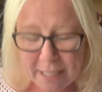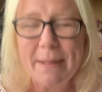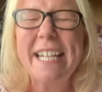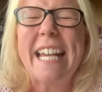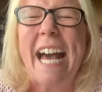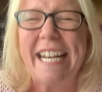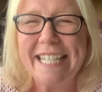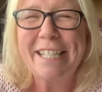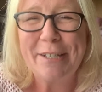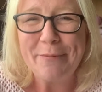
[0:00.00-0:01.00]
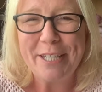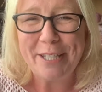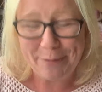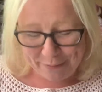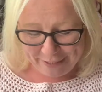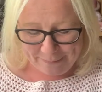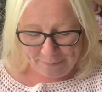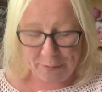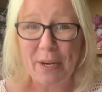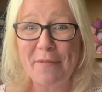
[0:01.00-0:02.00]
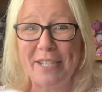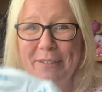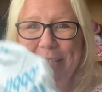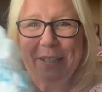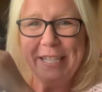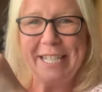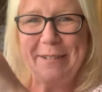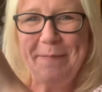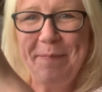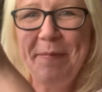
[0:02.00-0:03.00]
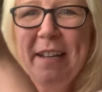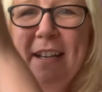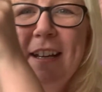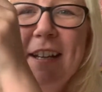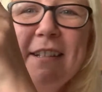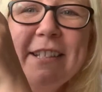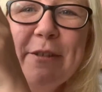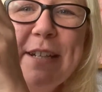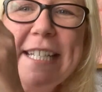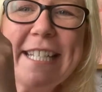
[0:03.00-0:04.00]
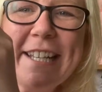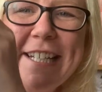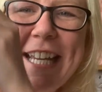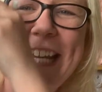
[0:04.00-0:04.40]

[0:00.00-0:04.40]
my God, it's so cute. You want to have a little look? So inside,